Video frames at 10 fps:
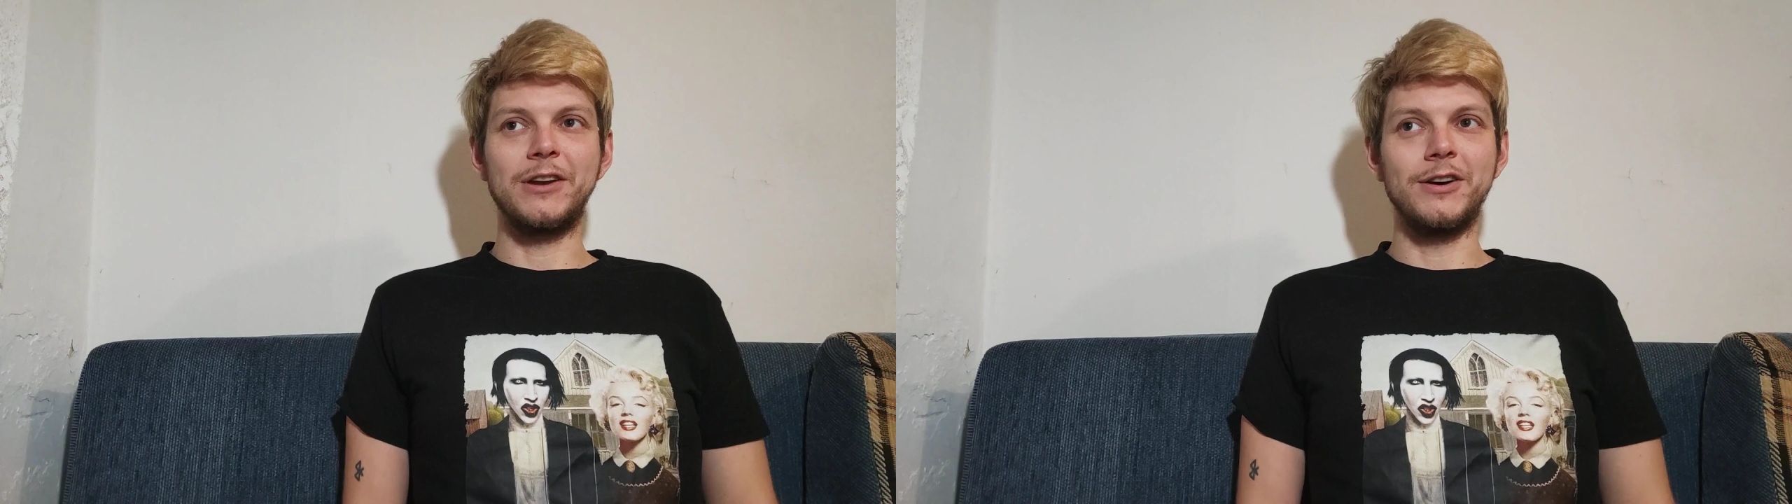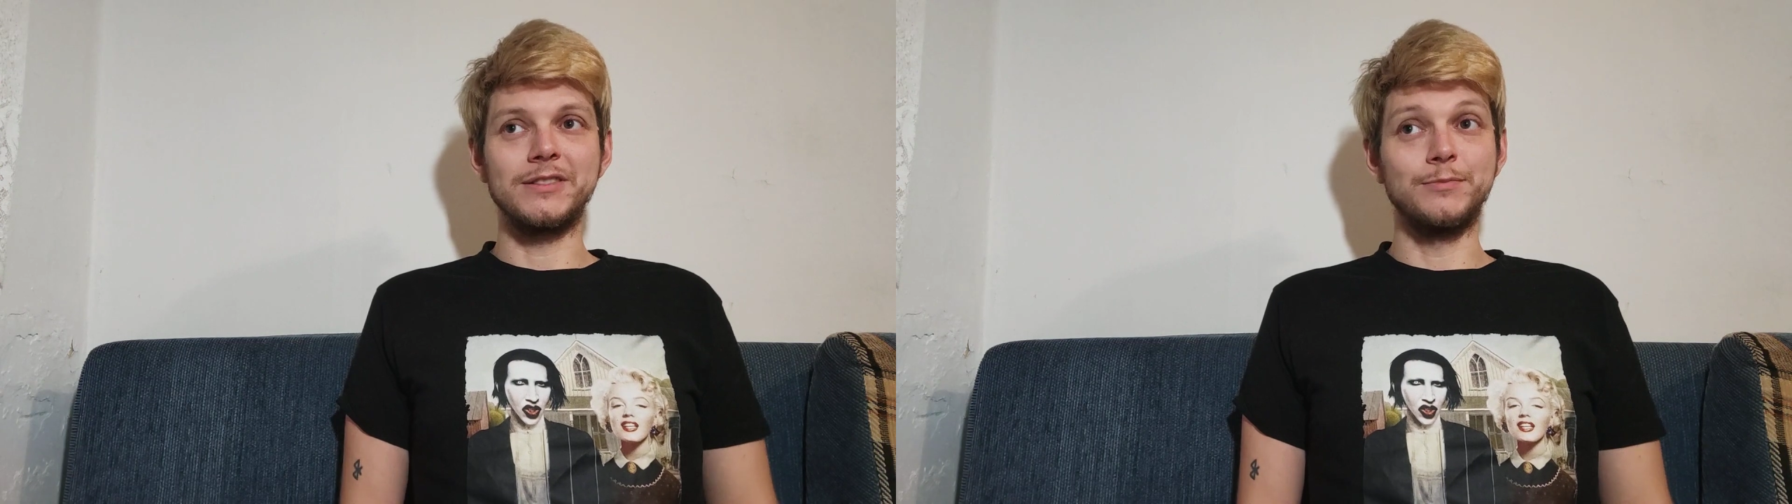
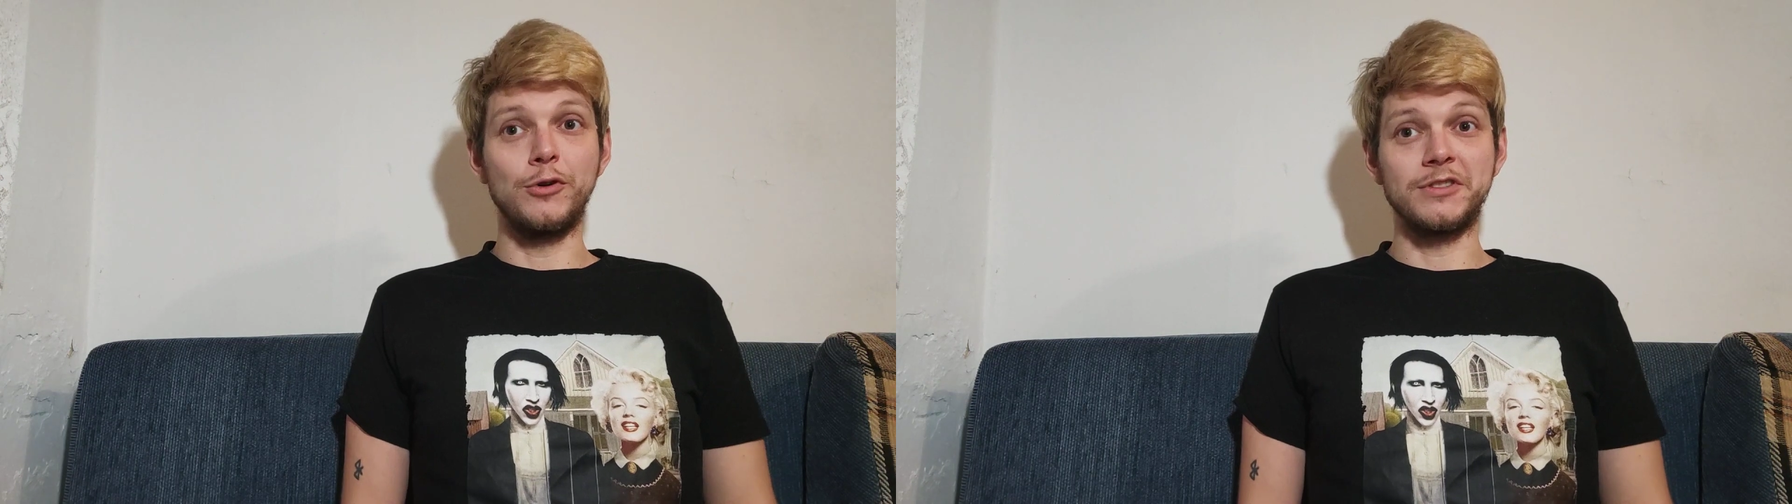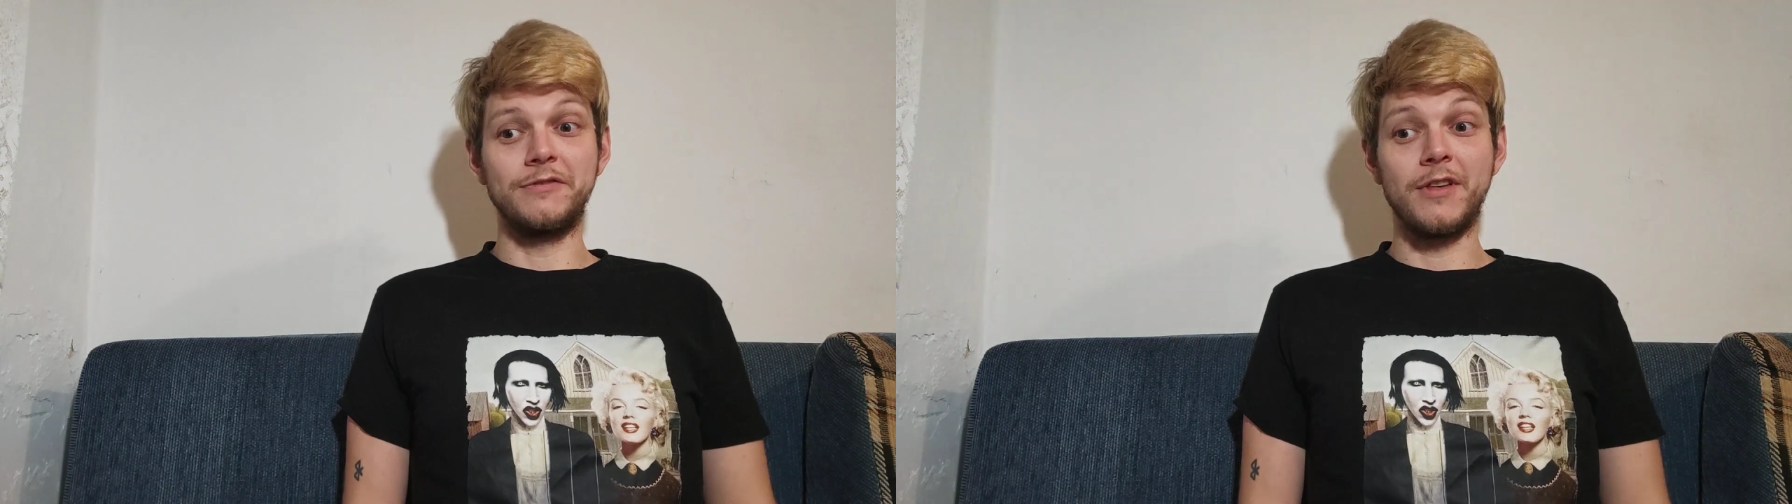because
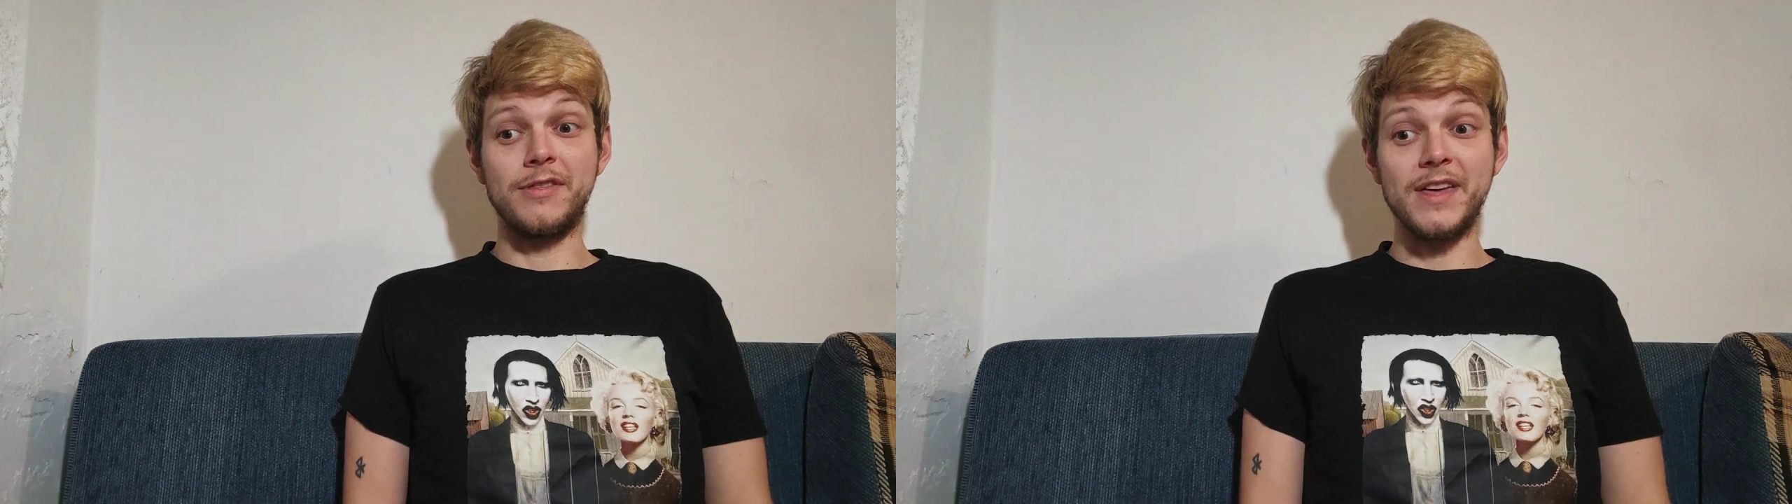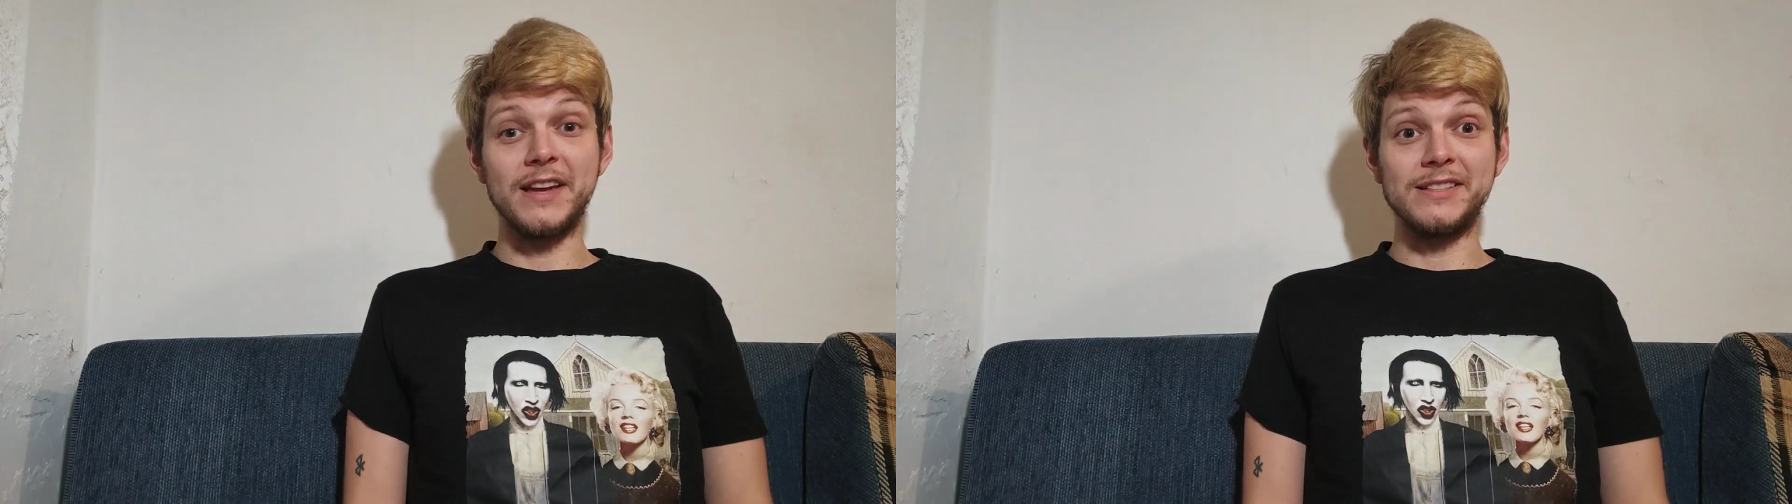most of the
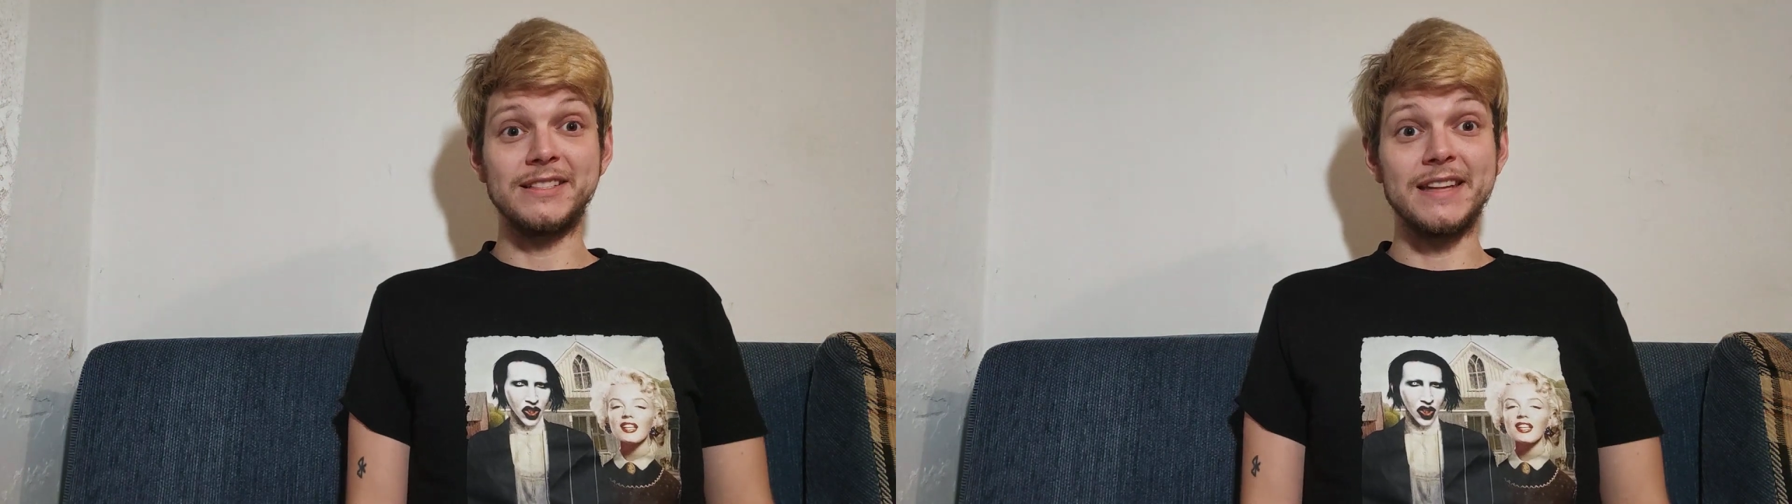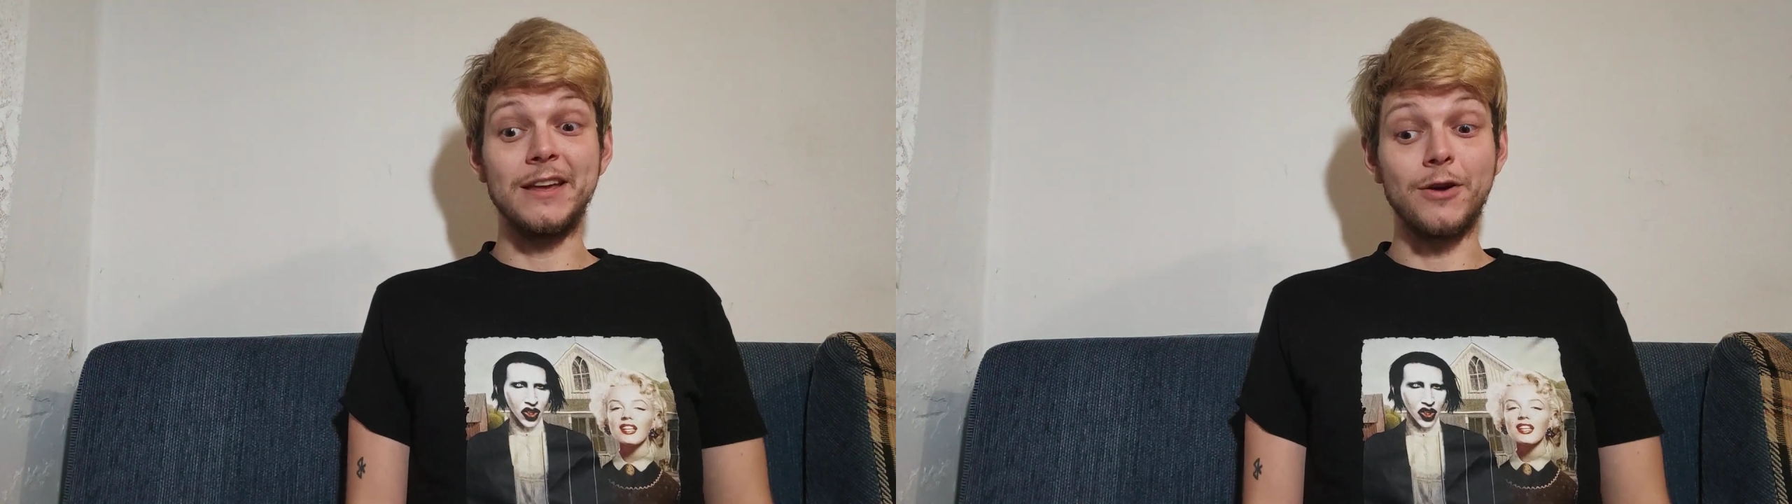
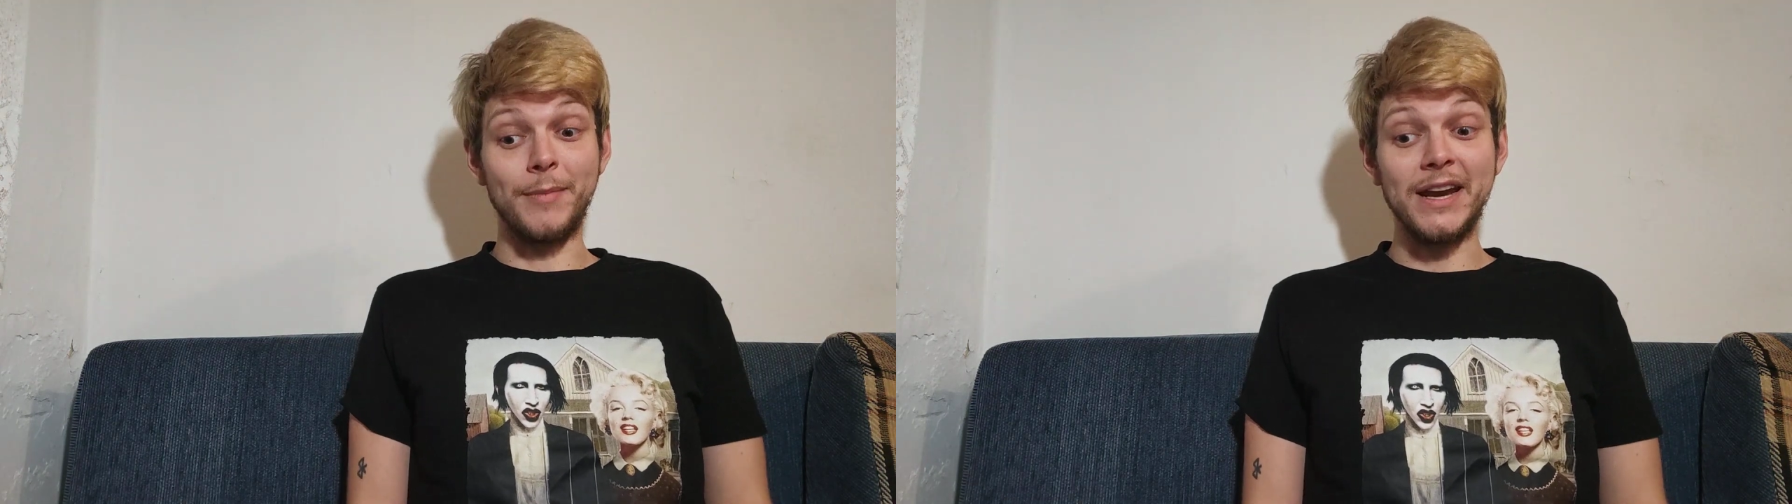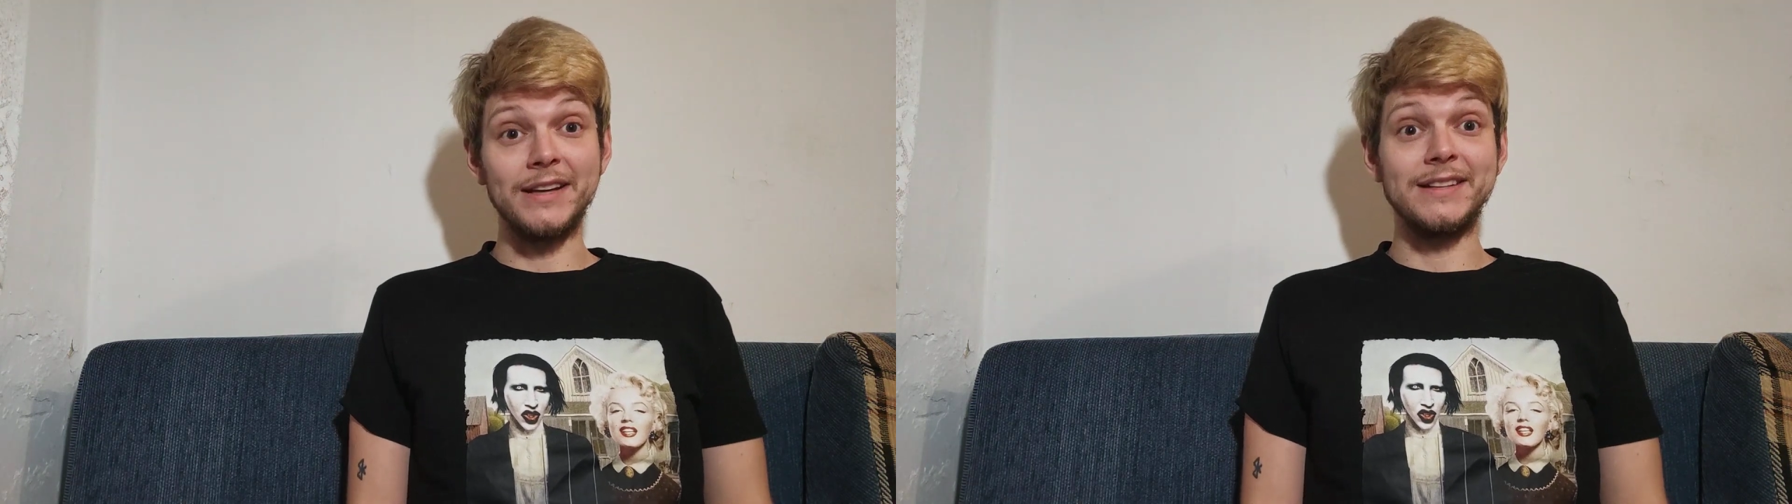things he
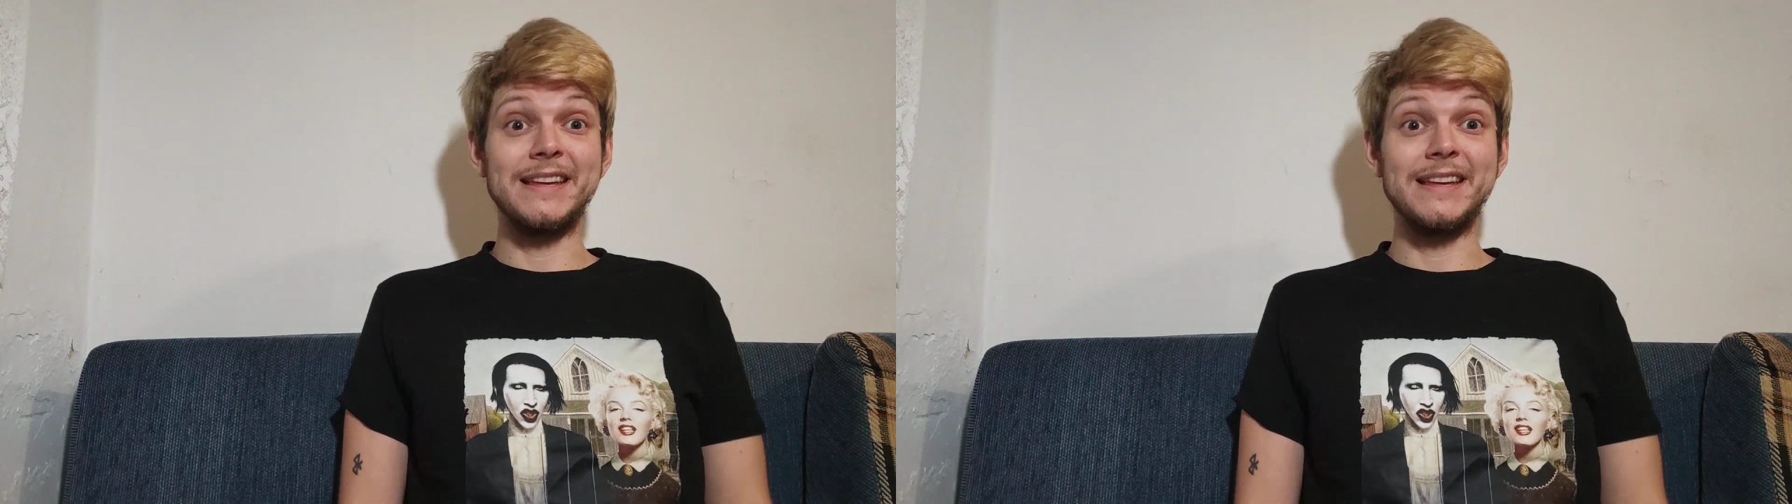committed,